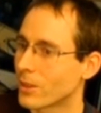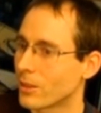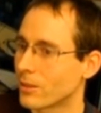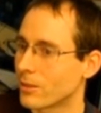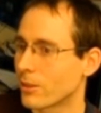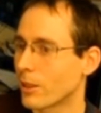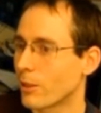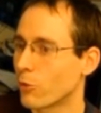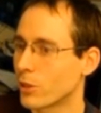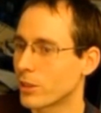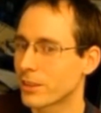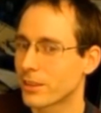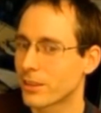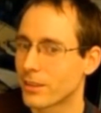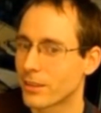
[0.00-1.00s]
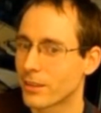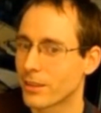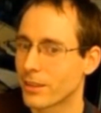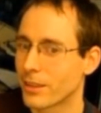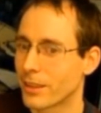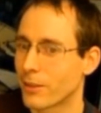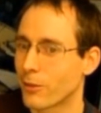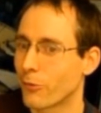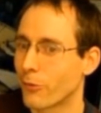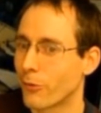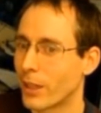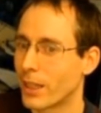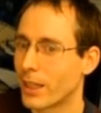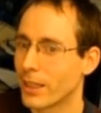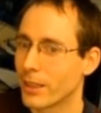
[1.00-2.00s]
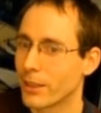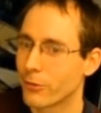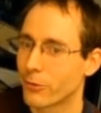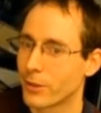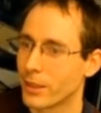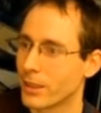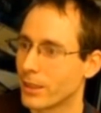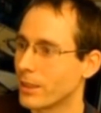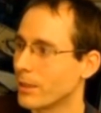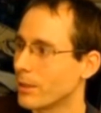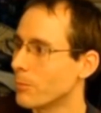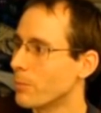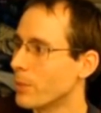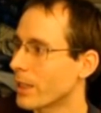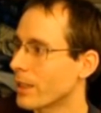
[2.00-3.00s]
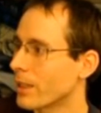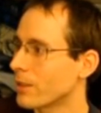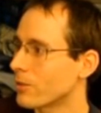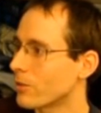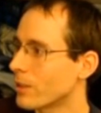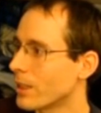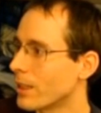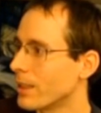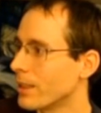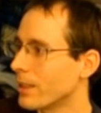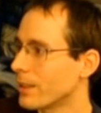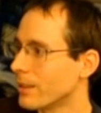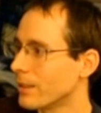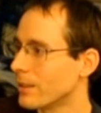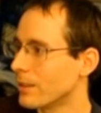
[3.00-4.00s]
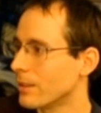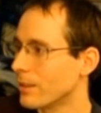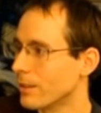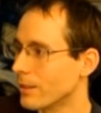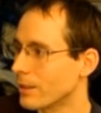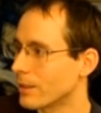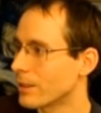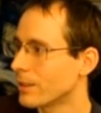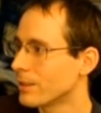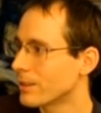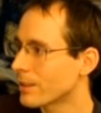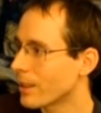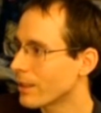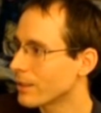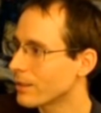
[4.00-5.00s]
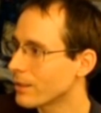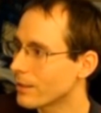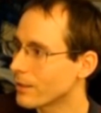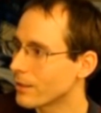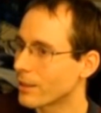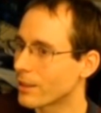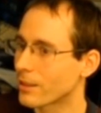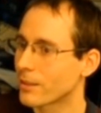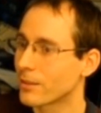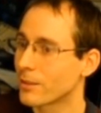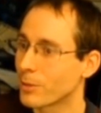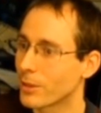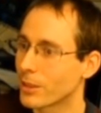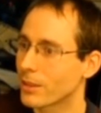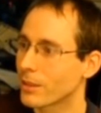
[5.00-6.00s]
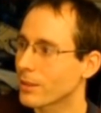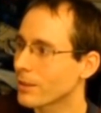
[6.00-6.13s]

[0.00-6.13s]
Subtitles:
I once did like a 5-day backcountry hike in the Kings Canyon National Park.